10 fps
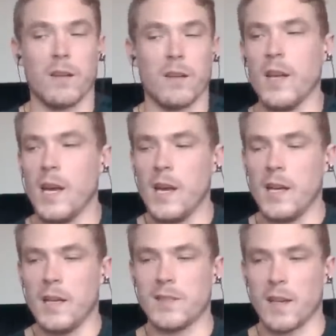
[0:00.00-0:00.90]
It
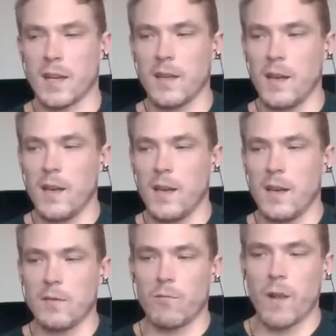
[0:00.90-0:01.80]
is like
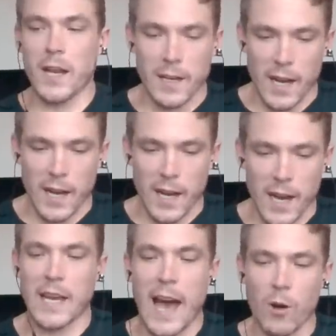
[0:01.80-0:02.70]

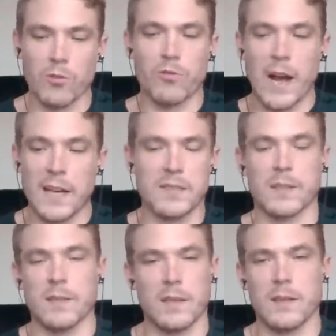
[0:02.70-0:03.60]
recognizing how
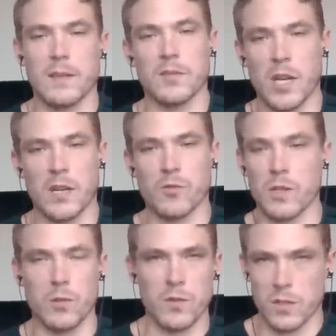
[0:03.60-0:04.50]
drastically things change
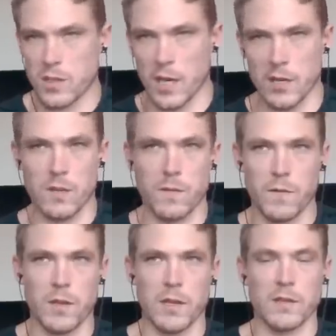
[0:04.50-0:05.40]
when you just change a
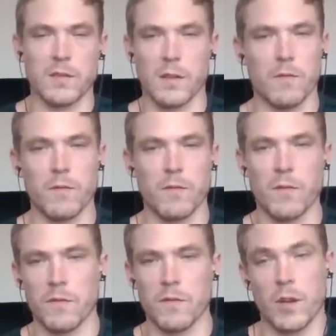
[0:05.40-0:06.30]
few things of,
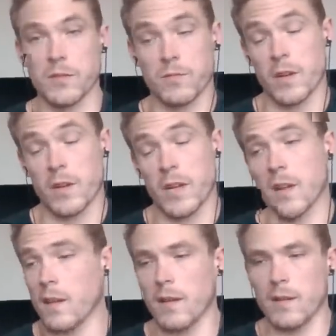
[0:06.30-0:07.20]
of someone else's
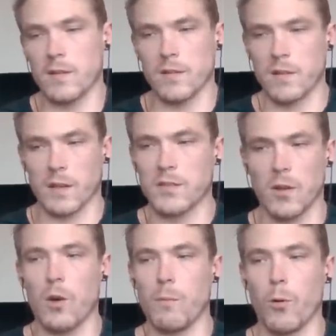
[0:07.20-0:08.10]
ranges. It's just like
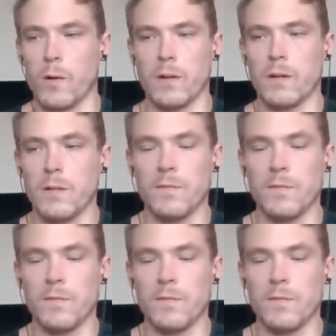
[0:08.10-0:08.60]
so important.